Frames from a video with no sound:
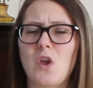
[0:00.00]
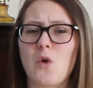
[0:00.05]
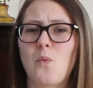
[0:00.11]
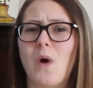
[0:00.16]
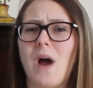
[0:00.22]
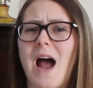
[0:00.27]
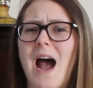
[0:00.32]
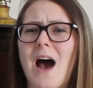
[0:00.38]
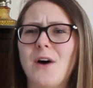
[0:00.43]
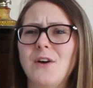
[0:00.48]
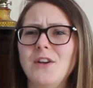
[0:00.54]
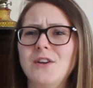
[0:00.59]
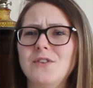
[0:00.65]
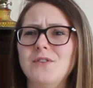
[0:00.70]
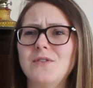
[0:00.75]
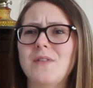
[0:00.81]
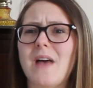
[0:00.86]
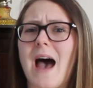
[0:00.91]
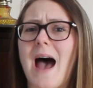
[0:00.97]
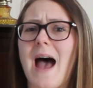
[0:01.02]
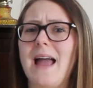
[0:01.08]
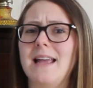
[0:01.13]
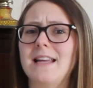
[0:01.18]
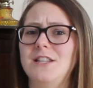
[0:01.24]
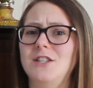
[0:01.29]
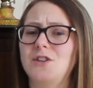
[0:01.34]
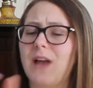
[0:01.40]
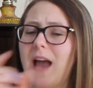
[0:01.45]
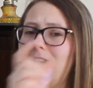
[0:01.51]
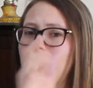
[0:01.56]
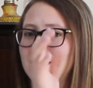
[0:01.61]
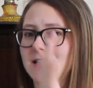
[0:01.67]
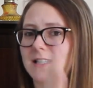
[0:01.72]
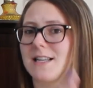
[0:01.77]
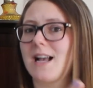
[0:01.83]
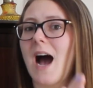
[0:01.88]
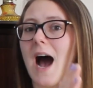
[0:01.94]
what, how you do that is you can't
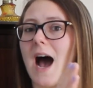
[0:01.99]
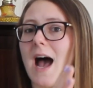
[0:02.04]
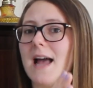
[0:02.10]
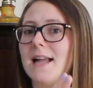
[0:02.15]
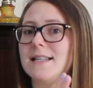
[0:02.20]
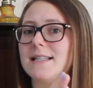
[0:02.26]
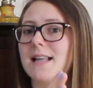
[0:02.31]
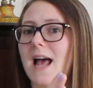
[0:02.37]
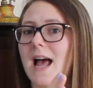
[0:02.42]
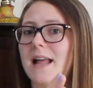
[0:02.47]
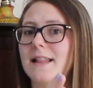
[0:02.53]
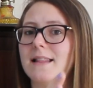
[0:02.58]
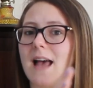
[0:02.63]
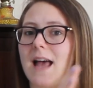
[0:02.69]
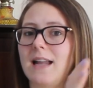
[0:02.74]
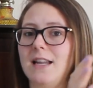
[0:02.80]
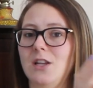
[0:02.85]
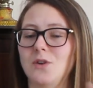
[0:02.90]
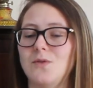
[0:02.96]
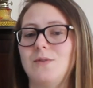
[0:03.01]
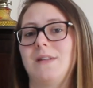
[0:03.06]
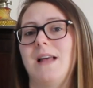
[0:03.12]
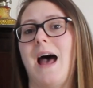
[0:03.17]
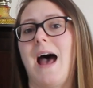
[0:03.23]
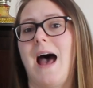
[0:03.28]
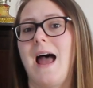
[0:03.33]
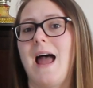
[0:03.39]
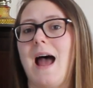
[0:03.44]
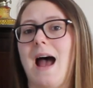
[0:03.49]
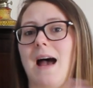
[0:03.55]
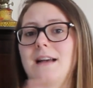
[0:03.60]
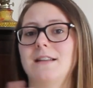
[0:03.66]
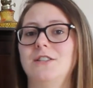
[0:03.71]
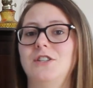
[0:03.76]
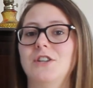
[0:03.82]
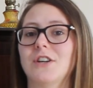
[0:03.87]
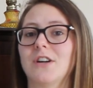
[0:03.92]
just cut and then use that
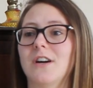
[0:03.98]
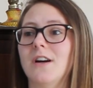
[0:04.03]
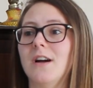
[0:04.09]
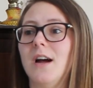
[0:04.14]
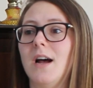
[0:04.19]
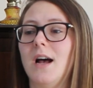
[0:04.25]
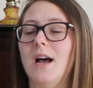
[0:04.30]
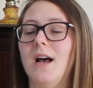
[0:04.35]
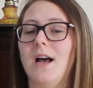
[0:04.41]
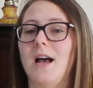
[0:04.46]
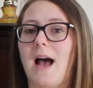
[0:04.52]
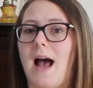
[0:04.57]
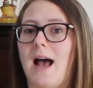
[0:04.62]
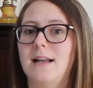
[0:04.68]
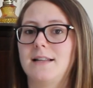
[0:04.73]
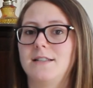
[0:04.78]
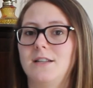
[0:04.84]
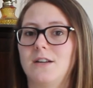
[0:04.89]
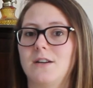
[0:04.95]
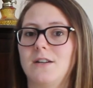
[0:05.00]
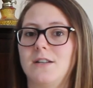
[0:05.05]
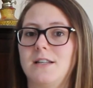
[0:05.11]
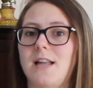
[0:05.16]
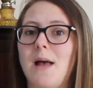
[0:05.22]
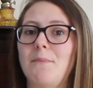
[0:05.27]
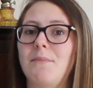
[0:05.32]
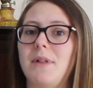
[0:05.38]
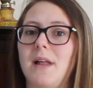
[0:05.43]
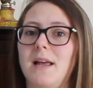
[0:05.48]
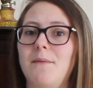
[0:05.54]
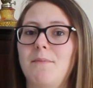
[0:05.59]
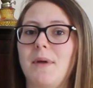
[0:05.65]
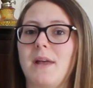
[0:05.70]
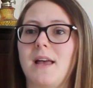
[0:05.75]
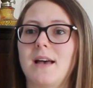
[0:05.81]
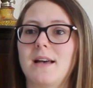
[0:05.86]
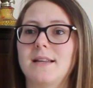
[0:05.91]
as your as your template
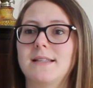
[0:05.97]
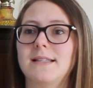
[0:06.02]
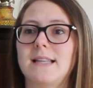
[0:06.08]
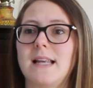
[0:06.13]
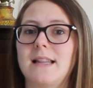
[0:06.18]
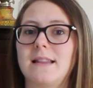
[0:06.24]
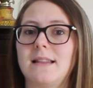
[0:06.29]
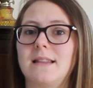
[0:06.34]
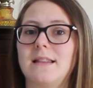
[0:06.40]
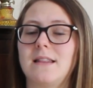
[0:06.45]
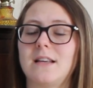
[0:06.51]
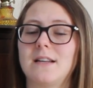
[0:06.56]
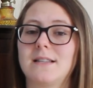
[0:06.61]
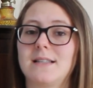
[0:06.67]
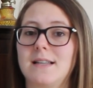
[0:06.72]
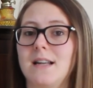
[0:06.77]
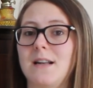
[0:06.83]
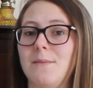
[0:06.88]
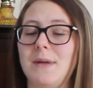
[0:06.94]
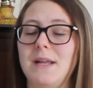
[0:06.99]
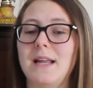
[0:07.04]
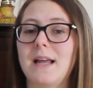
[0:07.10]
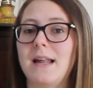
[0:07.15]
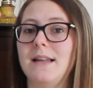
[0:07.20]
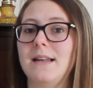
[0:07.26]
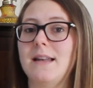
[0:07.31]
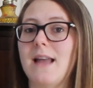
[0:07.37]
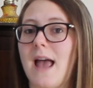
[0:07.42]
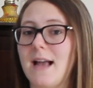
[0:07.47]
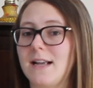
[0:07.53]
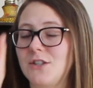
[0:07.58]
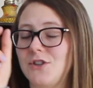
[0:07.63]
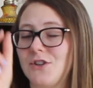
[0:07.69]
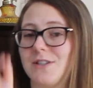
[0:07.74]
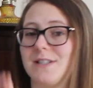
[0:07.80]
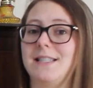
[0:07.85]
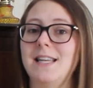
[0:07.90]
because there's gonna be an
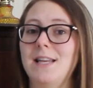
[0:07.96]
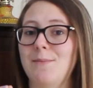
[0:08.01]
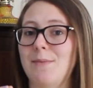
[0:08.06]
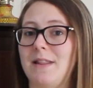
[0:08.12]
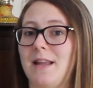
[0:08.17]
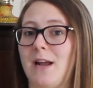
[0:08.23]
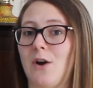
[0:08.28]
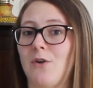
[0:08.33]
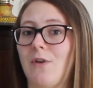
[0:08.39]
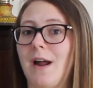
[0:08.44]
extra seam in there,